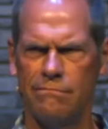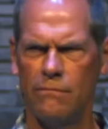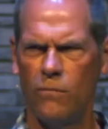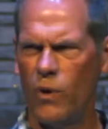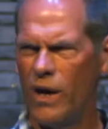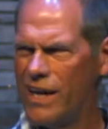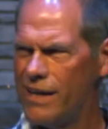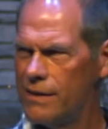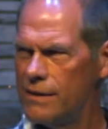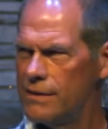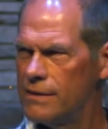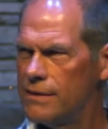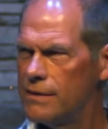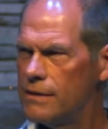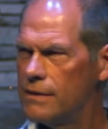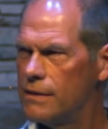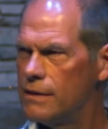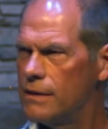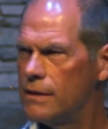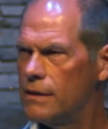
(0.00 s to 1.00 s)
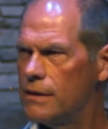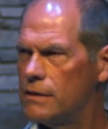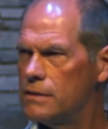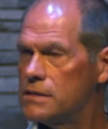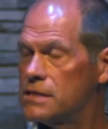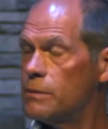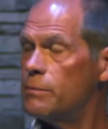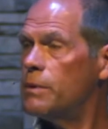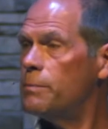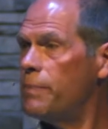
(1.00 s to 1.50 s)
What?
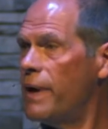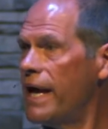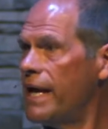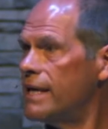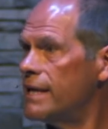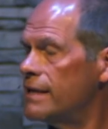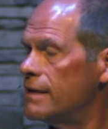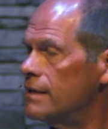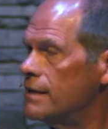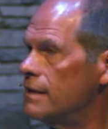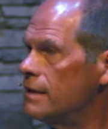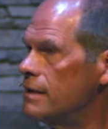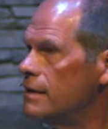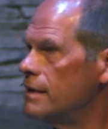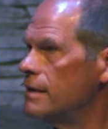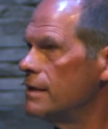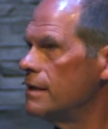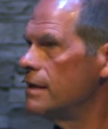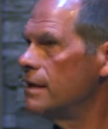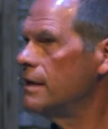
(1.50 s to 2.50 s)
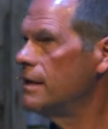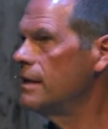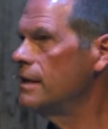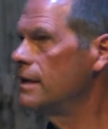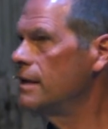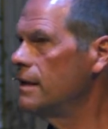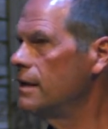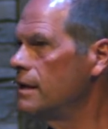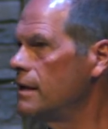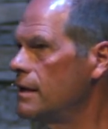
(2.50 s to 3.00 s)
Someone paid it.
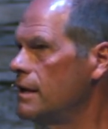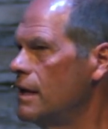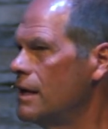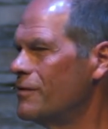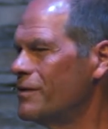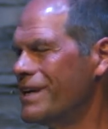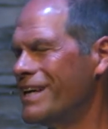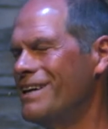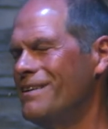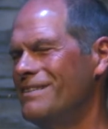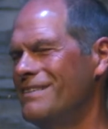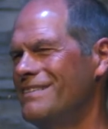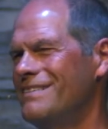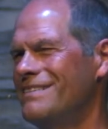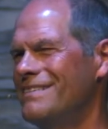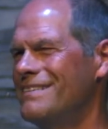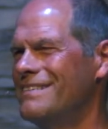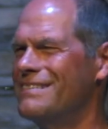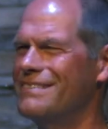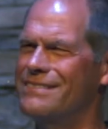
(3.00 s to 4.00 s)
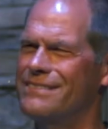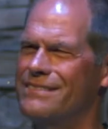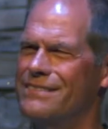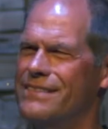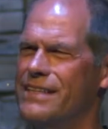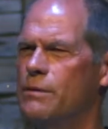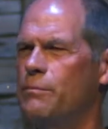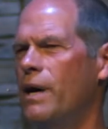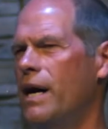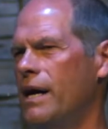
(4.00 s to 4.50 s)
Oh, c-
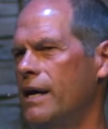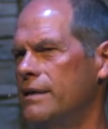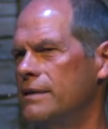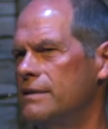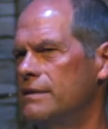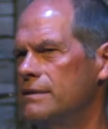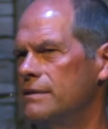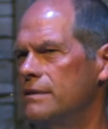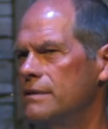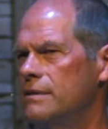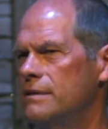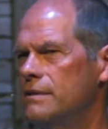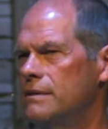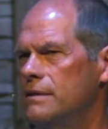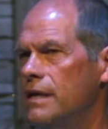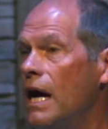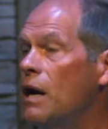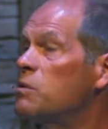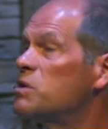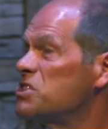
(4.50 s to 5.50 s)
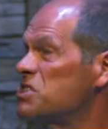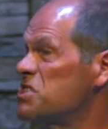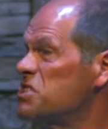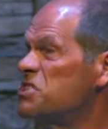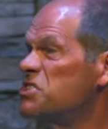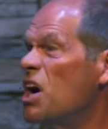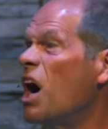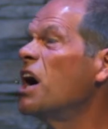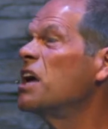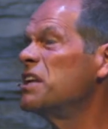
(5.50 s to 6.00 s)
come on. I was
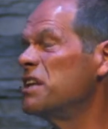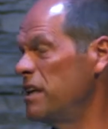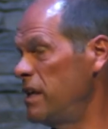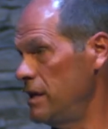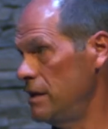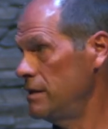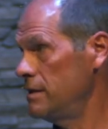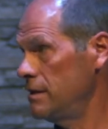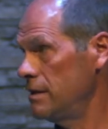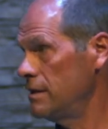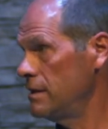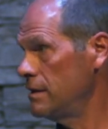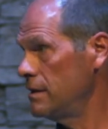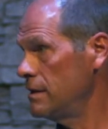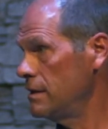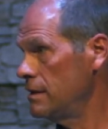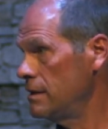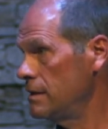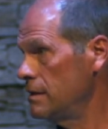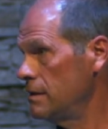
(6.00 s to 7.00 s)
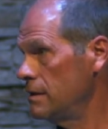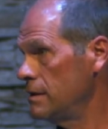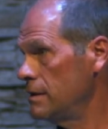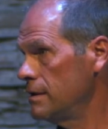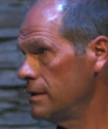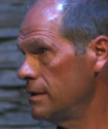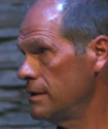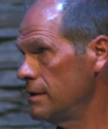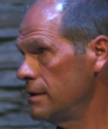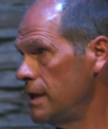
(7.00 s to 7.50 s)
stunned.
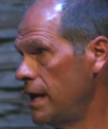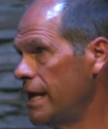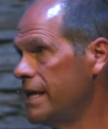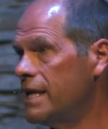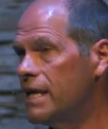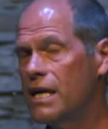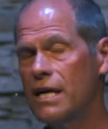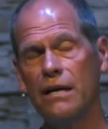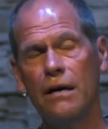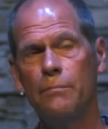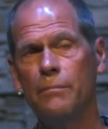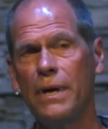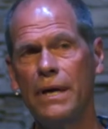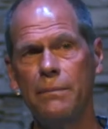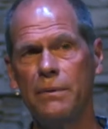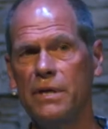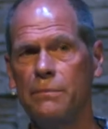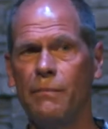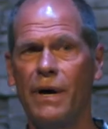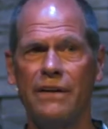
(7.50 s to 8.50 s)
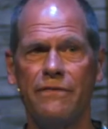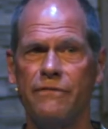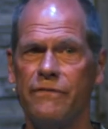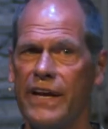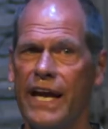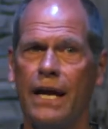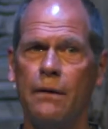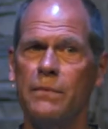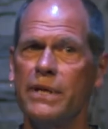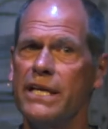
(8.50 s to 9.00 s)
I think maybe my
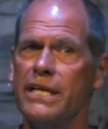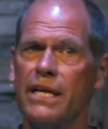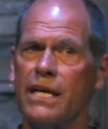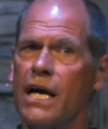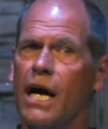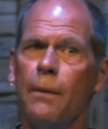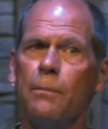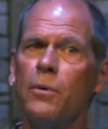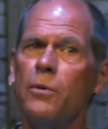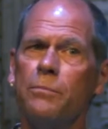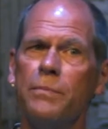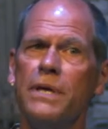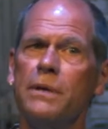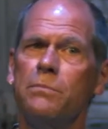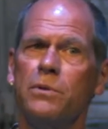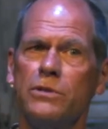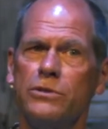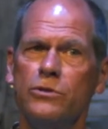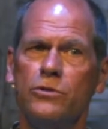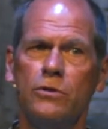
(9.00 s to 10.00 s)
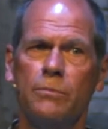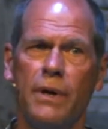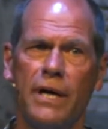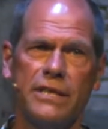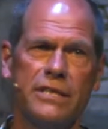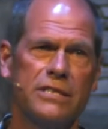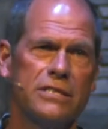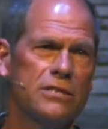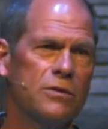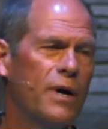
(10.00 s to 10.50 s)
family and a couple people knew
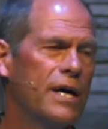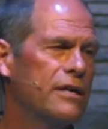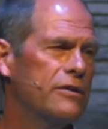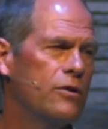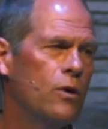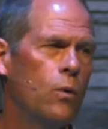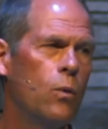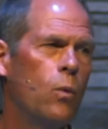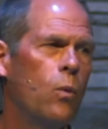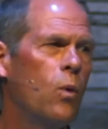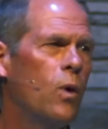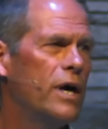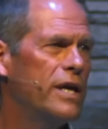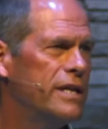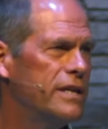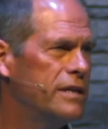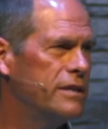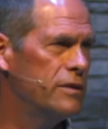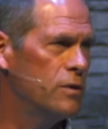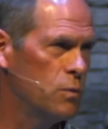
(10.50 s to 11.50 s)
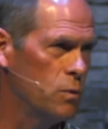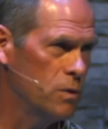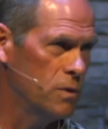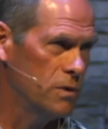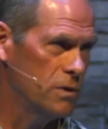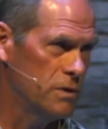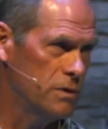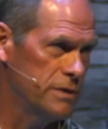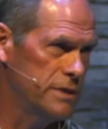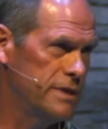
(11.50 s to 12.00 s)
about this, so I don't know what in the
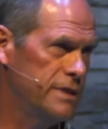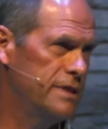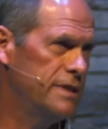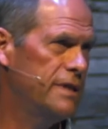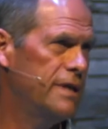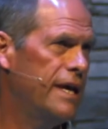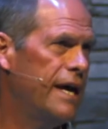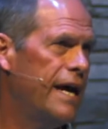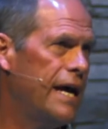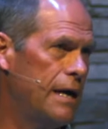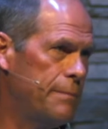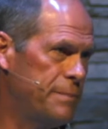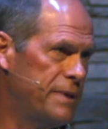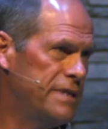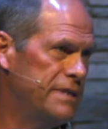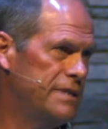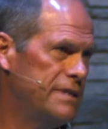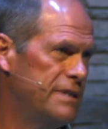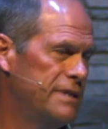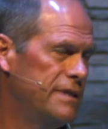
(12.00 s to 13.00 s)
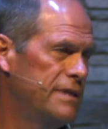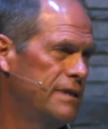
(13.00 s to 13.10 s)
world happened.